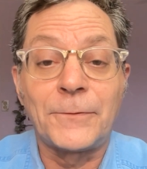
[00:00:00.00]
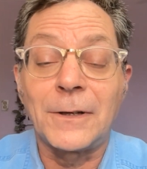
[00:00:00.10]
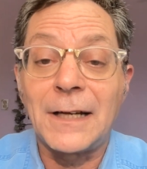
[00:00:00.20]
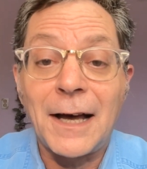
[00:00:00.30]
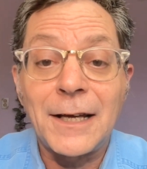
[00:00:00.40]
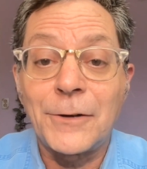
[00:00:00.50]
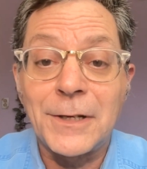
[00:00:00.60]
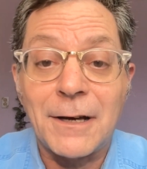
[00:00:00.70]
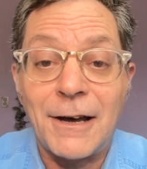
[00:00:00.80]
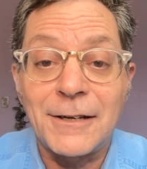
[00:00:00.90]
For an IO
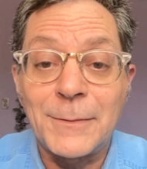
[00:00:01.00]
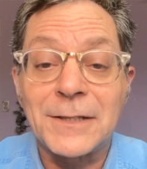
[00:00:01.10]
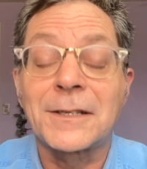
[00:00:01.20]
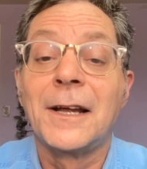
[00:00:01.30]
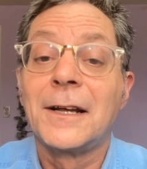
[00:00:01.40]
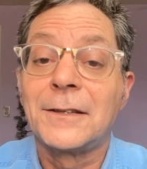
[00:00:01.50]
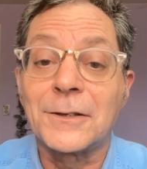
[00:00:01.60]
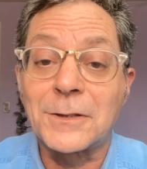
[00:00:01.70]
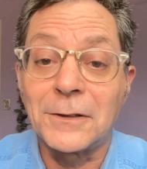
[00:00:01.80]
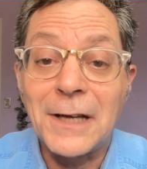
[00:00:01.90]
economist,
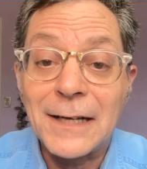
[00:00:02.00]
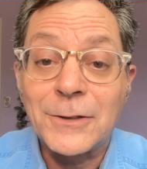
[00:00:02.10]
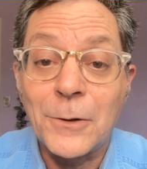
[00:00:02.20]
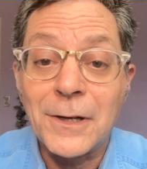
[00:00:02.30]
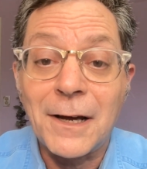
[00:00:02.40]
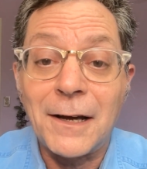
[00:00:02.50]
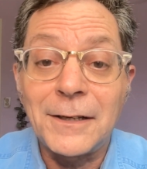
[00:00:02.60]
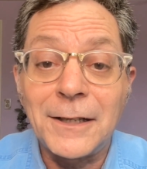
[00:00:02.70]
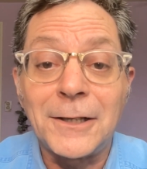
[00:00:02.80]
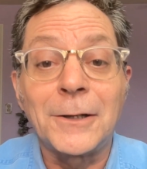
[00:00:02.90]
there's a lot going on
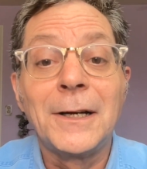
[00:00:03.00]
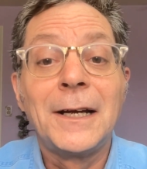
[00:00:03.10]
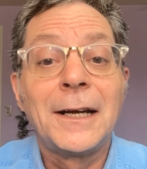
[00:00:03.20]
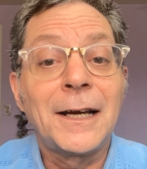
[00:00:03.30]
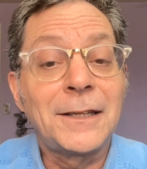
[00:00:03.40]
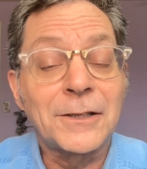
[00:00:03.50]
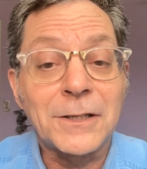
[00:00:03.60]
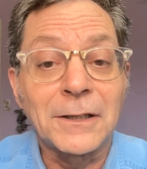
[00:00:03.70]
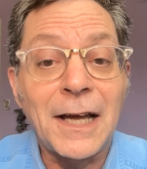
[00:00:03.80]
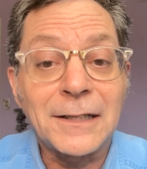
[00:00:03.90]
here and there's
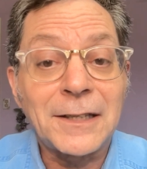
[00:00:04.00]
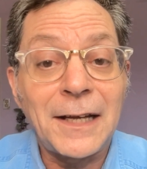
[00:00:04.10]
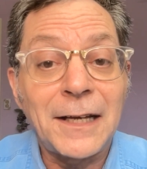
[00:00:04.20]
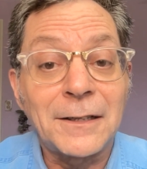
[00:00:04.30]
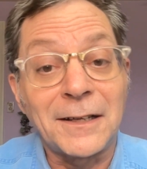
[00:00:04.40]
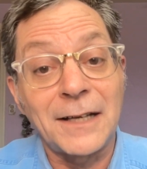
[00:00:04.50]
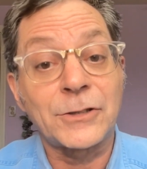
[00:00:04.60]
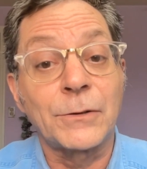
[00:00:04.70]
a lot to analyze.